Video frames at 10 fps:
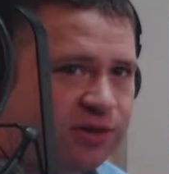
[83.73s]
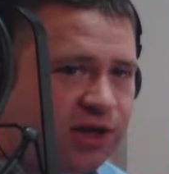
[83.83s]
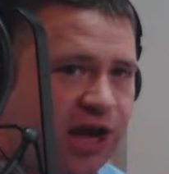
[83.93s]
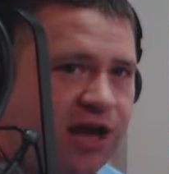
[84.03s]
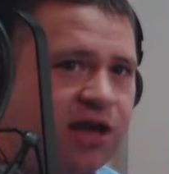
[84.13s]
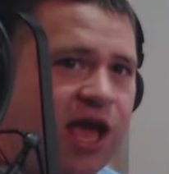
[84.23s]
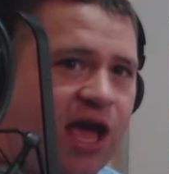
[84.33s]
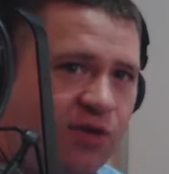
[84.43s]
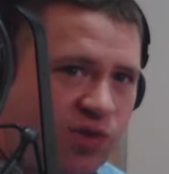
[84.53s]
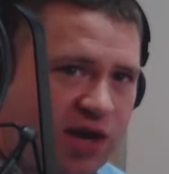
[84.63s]
Okay?
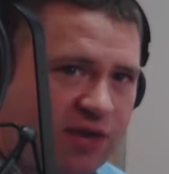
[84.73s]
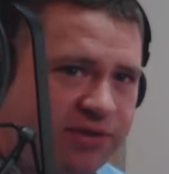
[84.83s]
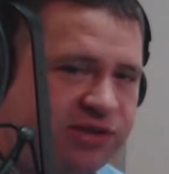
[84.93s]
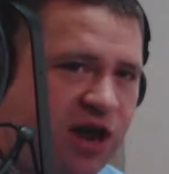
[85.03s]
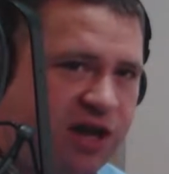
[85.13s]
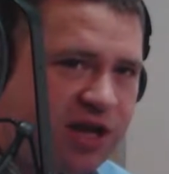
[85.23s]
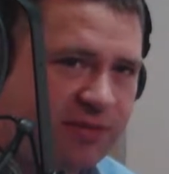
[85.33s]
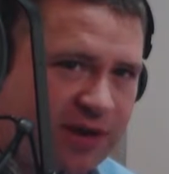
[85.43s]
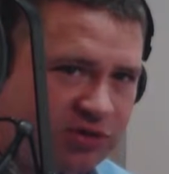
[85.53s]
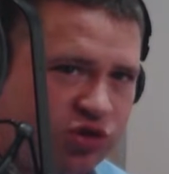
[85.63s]
And we're going to be talking
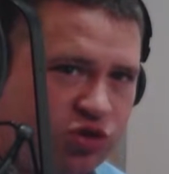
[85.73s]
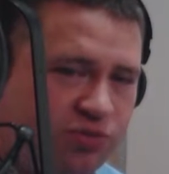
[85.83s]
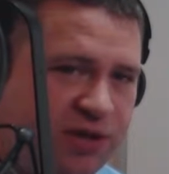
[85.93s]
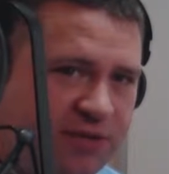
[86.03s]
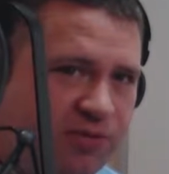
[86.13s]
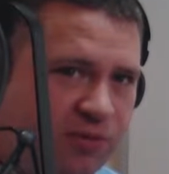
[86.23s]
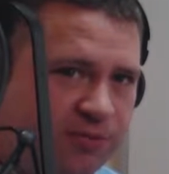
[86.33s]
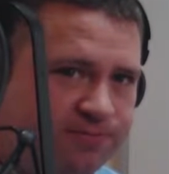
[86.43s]
about two people.